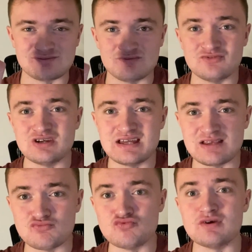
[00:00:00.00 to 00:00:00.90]

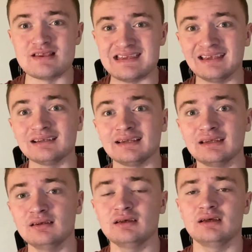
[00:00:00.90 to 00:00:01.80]
really
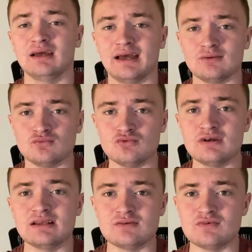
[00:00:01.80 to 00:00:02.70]
clear and
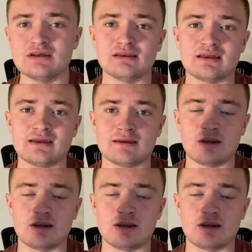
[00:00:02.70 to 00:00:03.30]
really,